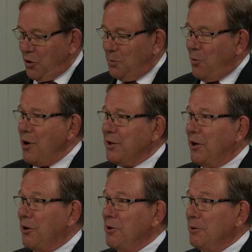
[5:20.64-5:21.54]
On a brighter
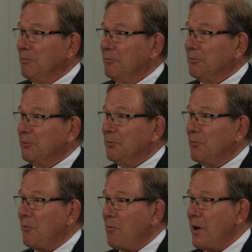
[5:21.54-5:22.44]
note,
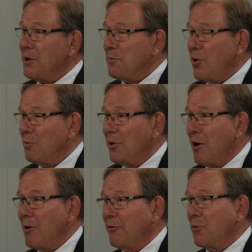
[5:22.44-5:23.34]
how's Marlborough
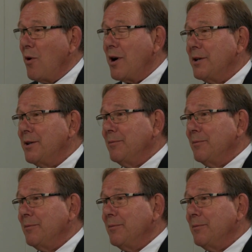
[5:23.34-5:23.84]
going for wine?